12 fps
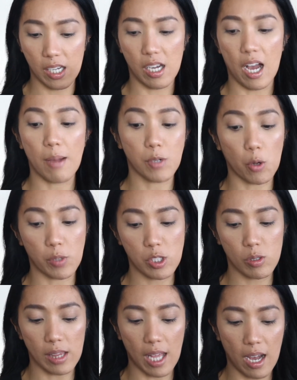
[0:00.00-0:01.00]
I'm going
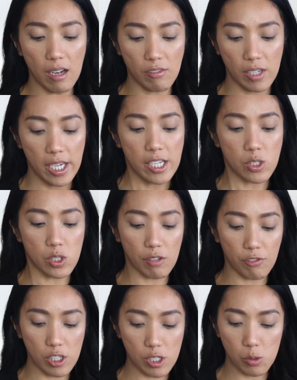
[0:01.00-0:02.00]
to love. So the
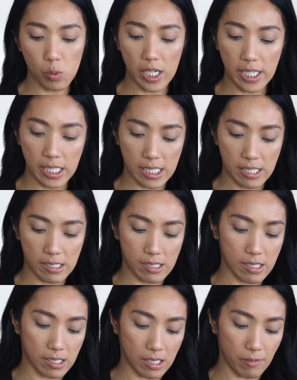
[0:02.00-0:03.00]
first one
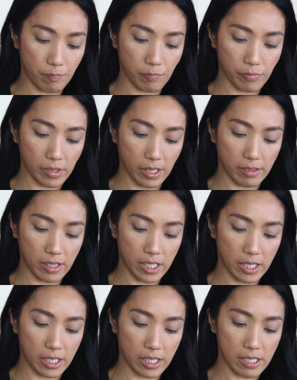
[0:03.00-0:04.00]
is
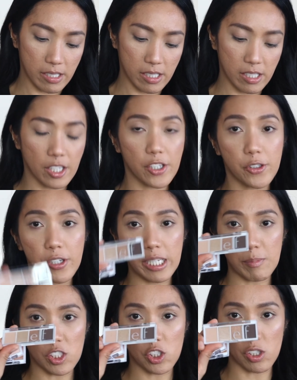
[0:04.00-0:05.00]
this
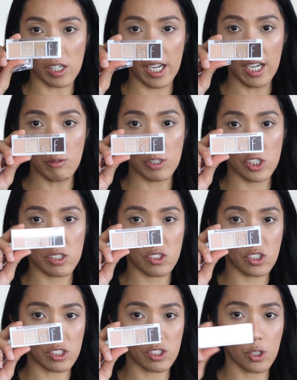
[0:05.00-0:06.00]
Cream and Sugar, which is
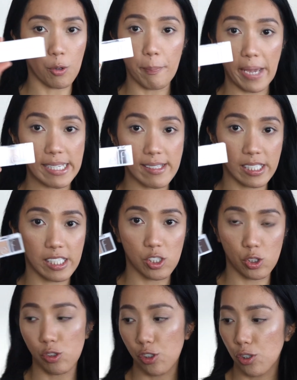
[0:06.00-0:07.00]
just your basic
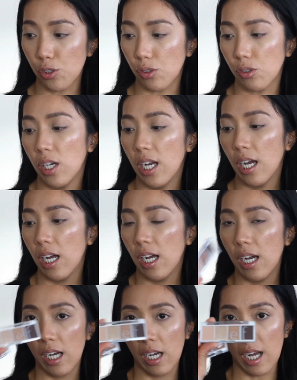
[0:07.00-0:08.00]
neutral
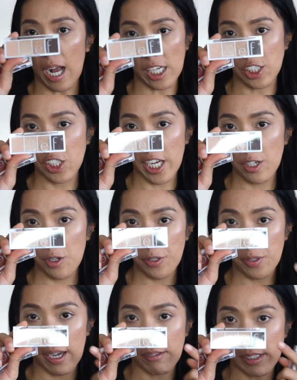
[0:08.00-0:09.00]
eyeshadow.
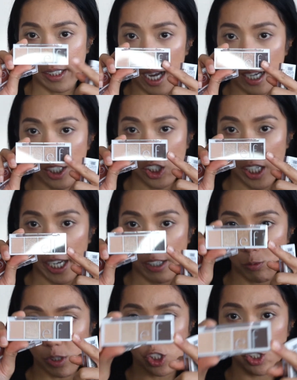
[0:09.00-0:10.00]
You have a dark shade,
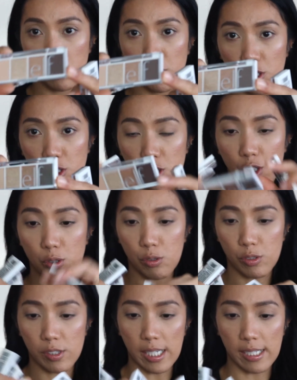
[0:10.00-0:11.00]
which you could
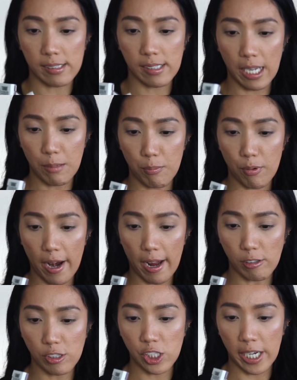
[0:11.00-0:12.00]
use as a
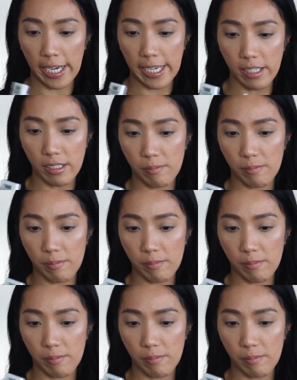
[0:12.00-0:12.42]
brow shade